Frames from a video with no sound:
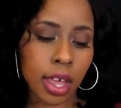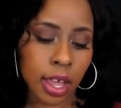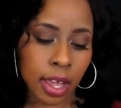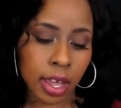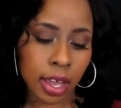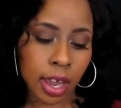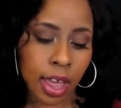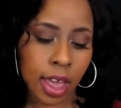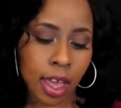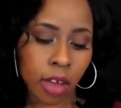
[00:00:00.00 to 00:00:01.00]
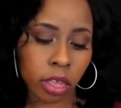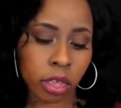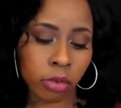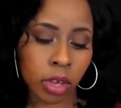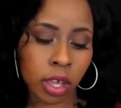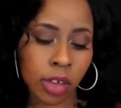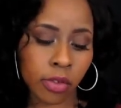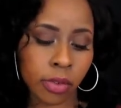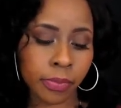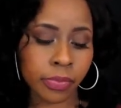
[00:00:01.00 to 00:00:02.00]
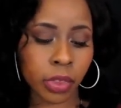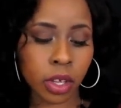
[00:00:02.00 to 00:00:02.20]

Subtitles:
and I have 3 of them.